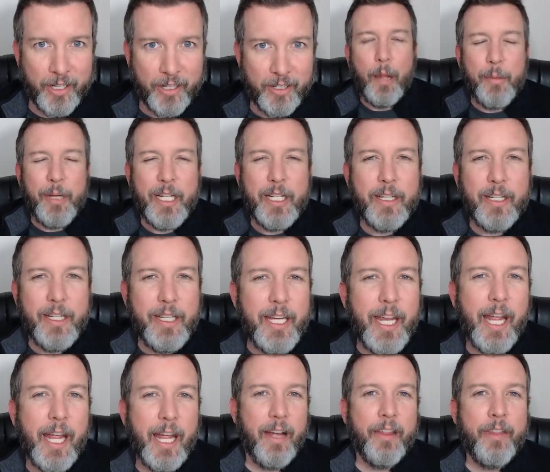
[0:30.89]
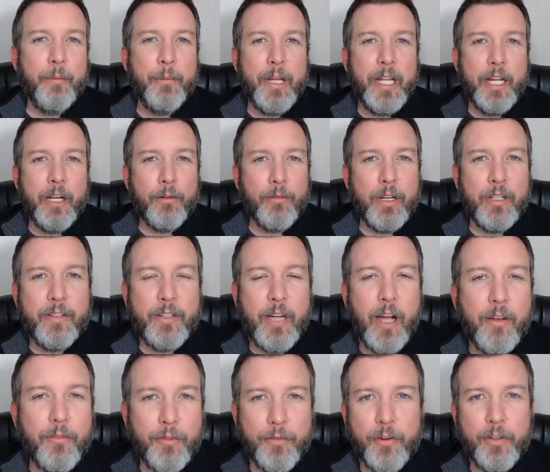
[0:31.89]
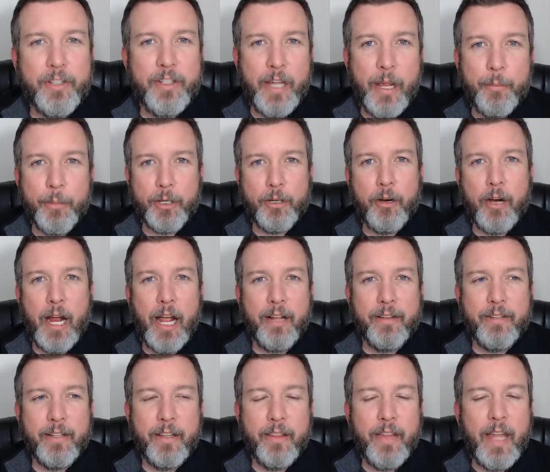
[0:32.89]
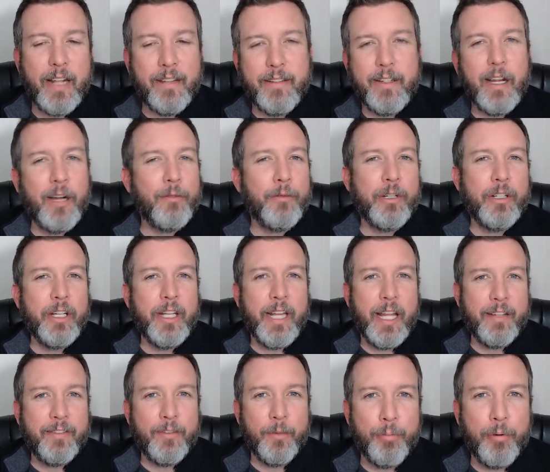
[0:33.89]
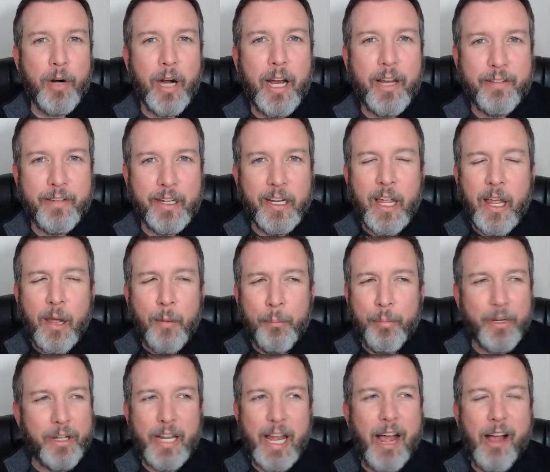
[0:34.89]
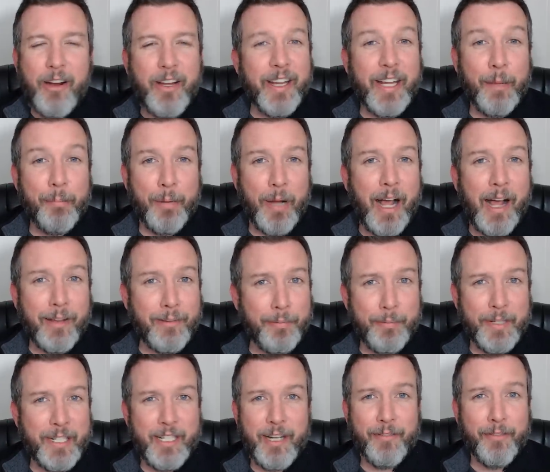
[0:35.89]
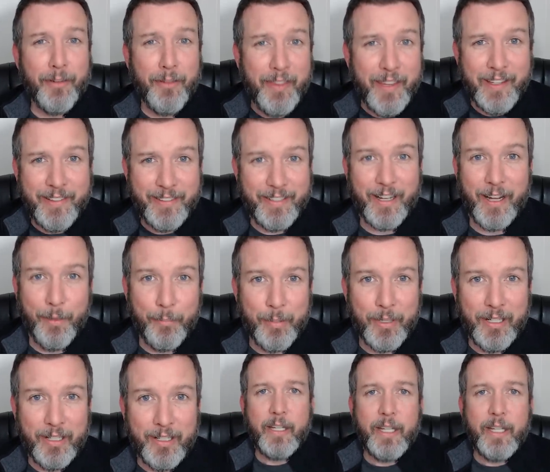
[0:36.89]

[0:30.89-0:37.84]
I mean, yeah, the media runs cover for Democrats, and that's not really that surprising, but how could they possibly cover this up?